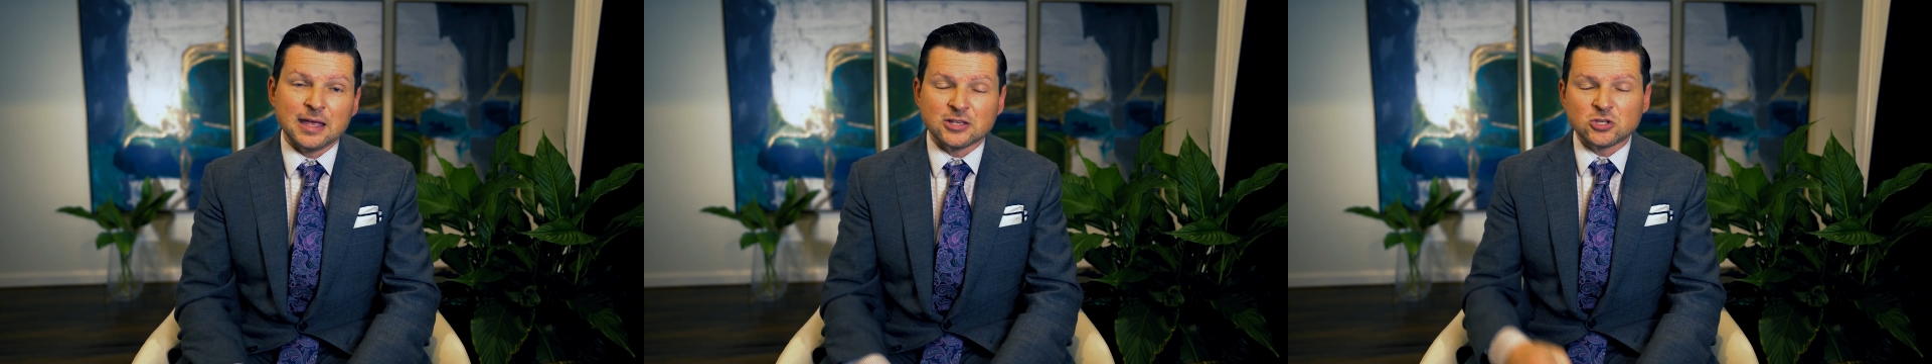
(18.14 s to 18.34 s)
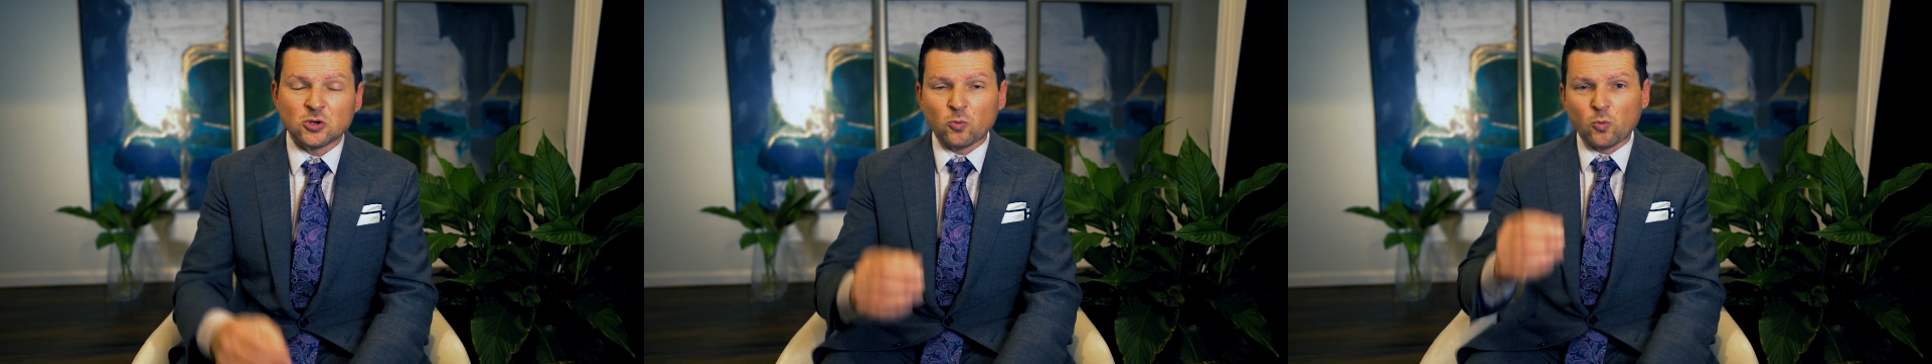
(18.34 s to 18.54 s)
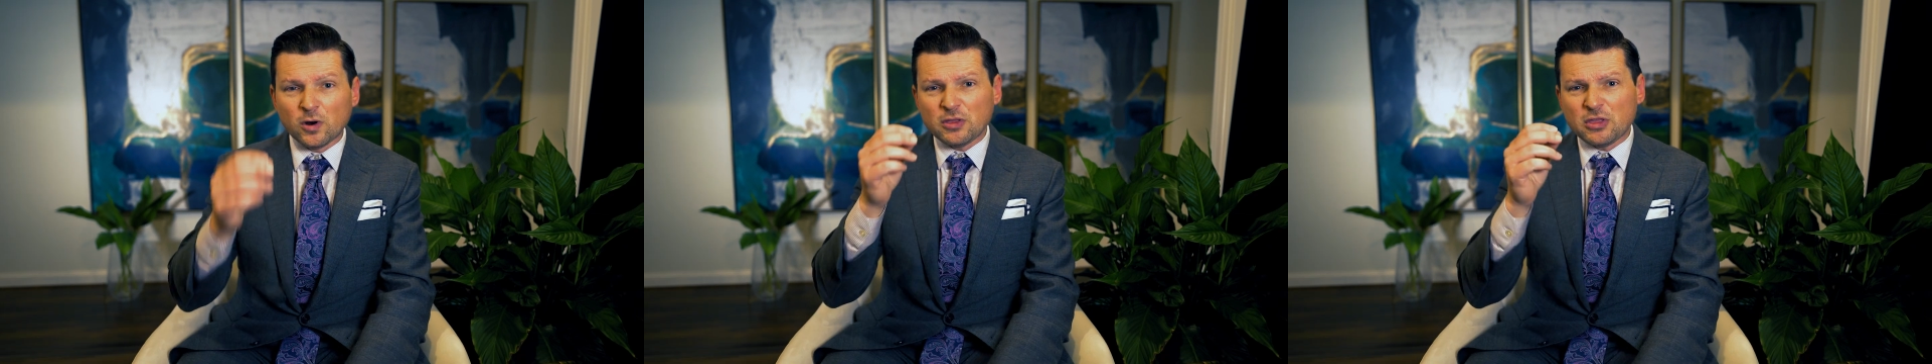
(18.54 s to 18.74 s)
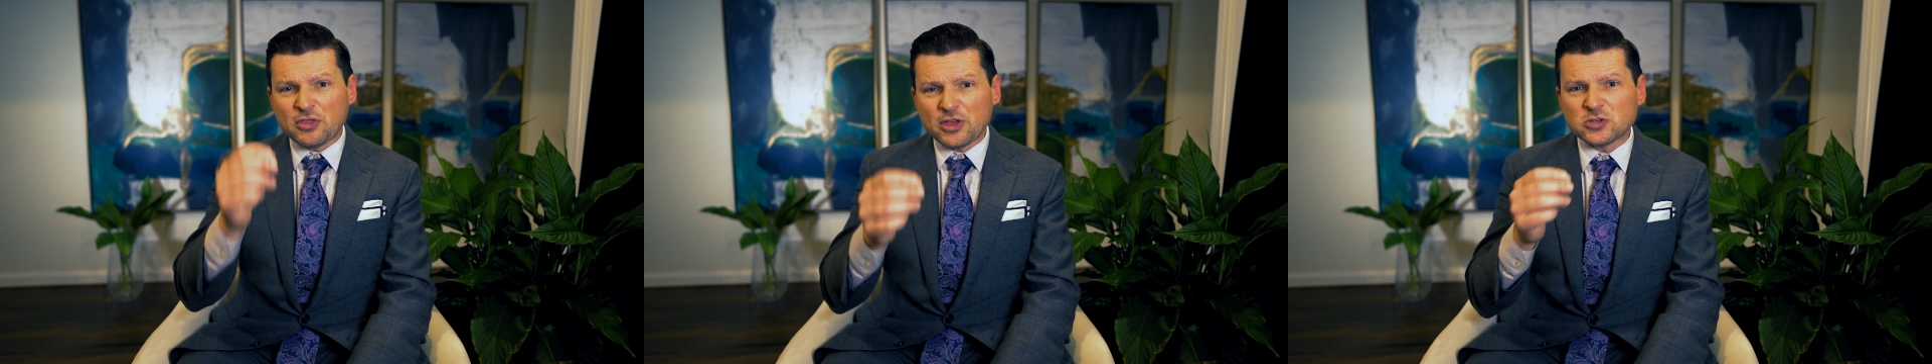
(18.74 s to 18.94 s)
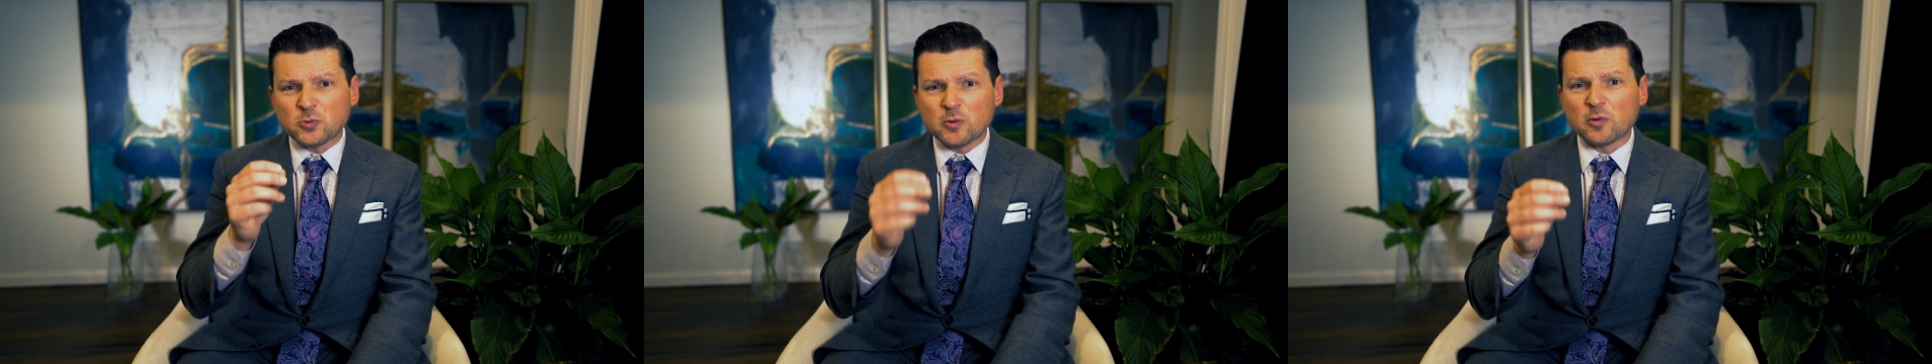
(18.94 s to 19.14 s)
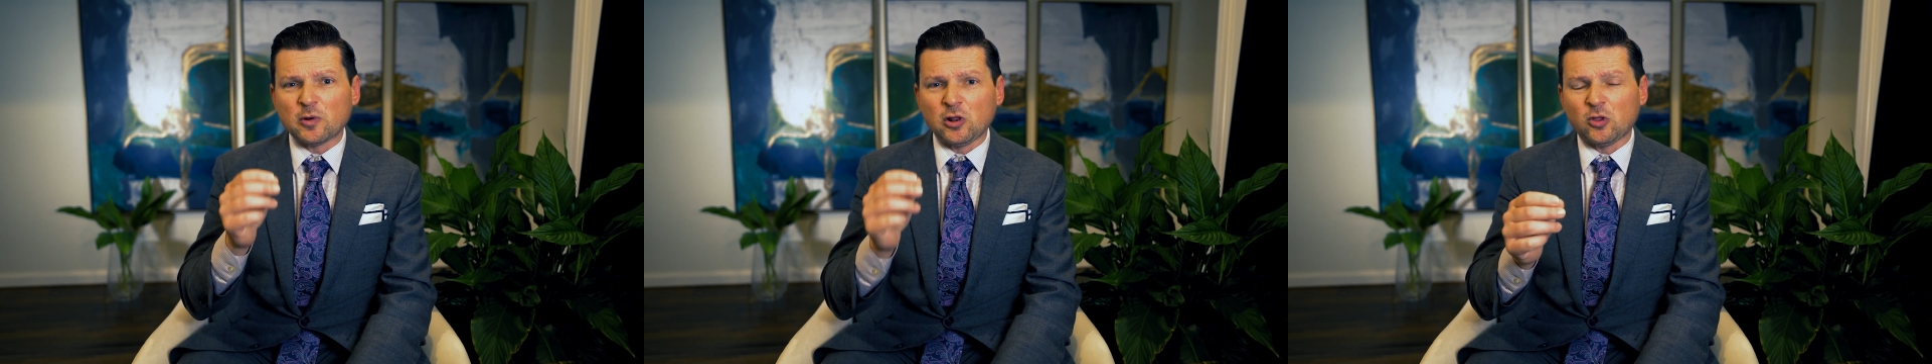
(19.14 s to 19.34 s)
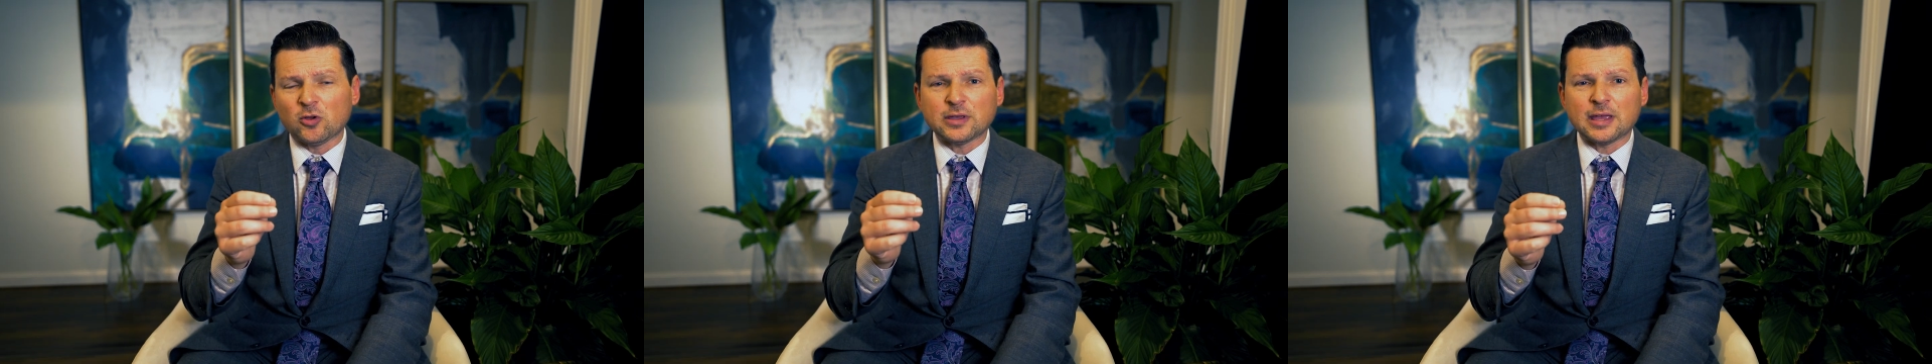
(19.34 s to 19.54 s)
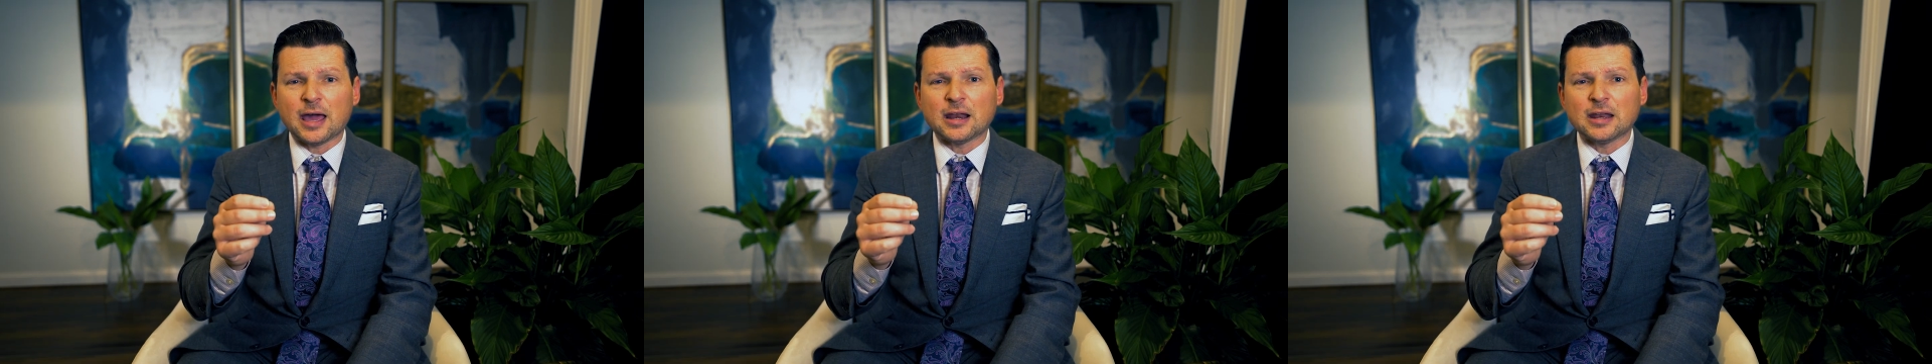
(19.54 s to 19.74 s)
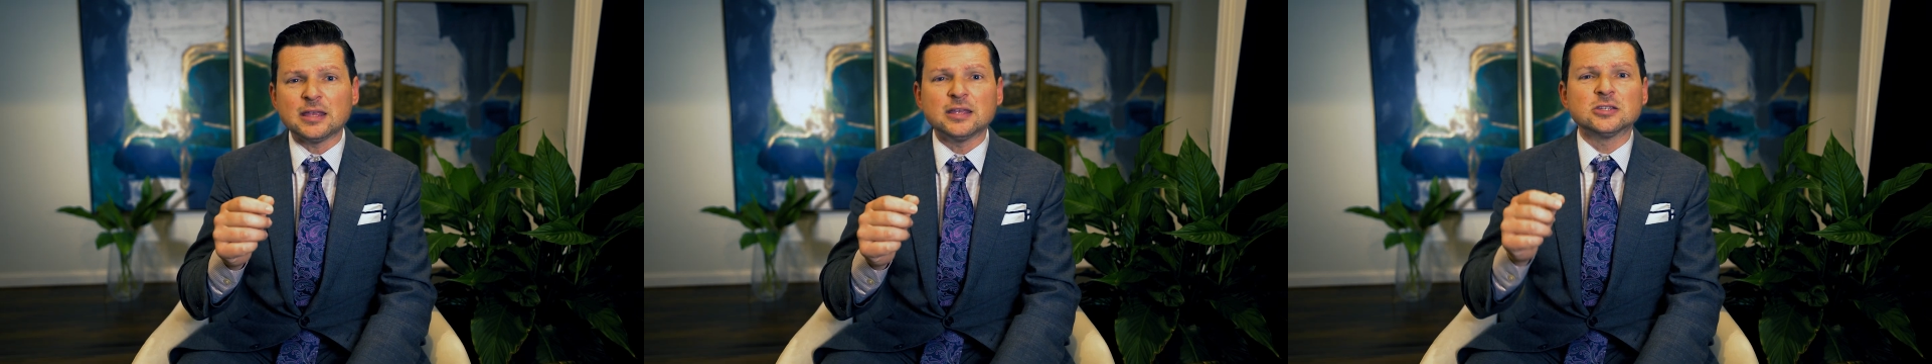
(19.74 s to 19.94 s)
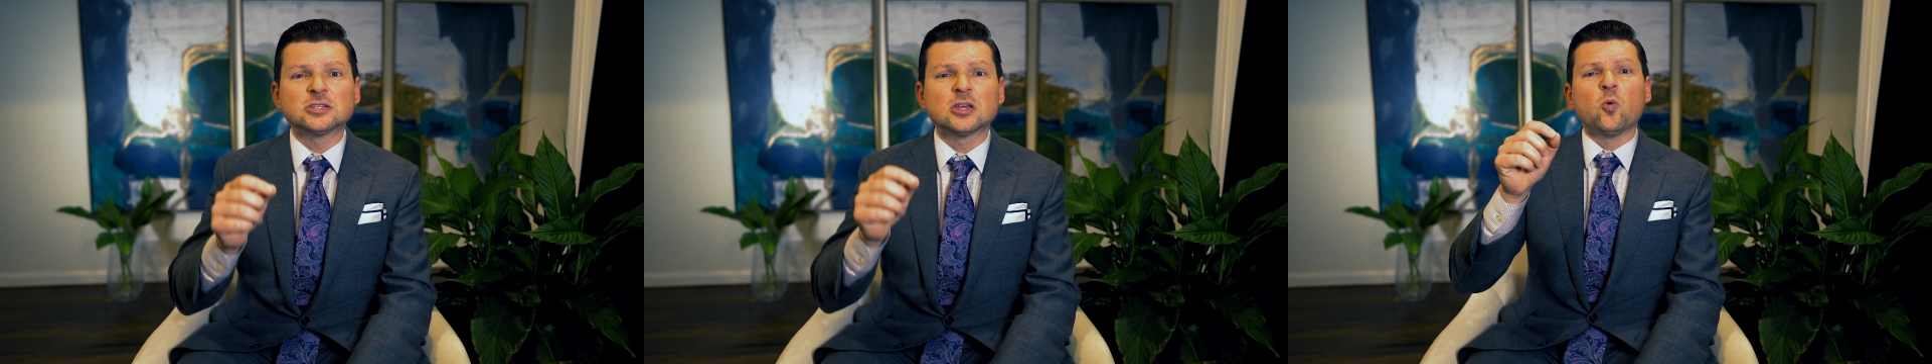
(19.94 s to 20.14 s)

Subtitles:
And so one of the things we want to look at is,